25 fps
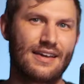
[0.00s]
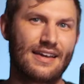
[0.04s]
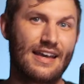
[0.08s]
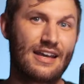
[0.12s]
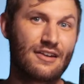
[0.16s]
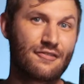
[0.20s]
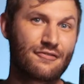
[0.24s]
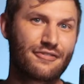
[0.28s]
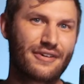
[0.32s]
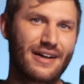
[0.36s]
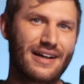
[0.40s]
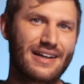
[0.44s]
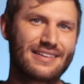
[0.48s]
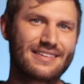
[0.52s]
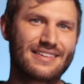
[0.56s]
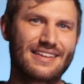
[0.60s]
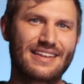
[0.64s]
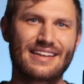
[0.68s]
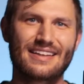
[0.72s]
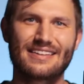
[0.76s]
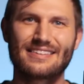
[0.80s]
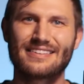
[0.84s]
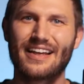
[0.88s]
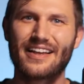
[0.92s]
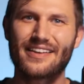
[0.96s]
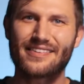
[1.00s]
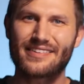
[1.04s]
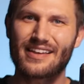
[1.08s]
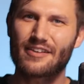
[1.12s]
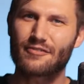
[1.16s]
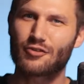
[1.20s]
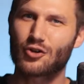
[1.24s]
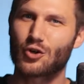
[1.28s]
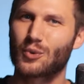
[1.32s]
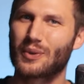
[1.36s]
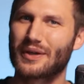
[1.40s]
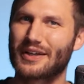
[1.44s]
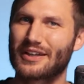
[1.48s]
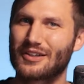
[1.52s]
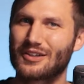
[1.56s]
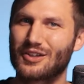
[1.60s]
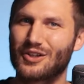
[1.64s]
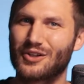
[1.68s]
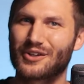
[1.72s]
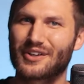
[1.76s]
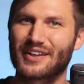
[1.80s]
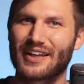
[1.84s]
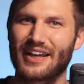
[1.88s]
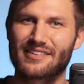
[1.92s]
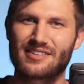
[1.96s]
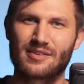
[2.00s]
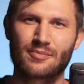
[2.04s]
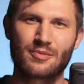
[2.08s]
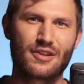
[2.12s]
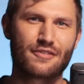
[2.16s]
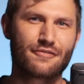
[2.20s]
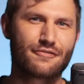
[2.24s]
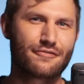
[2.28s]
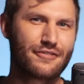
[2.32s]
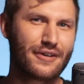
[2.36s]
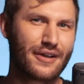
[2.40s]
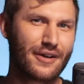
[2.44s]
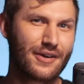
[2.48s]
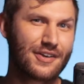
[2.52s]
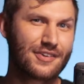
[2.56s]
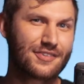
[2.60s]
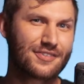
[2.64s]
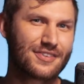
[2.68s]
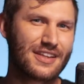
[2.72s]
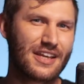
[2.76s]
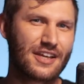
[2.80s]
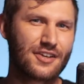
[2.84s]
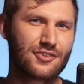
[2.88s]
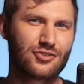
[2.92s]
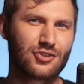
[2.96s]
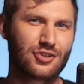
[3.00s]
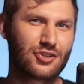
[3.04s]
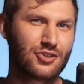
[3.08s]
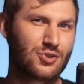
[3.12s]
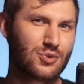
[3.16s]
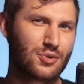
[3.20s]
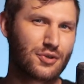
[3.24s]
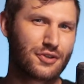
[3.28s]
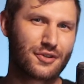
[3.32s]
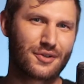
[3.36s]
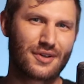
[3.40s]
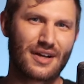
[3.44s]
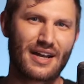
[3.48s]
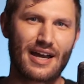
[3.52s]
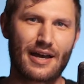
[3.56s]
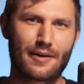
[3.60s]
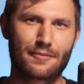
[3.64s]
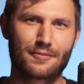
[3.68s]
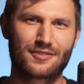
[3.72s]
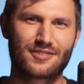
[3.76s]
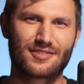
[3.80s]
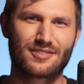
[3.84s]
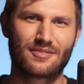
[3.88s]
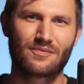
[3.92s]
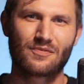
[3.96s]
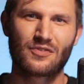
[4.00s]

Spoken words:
And finally, let's have a quick look at some of the various things you can do with your apps.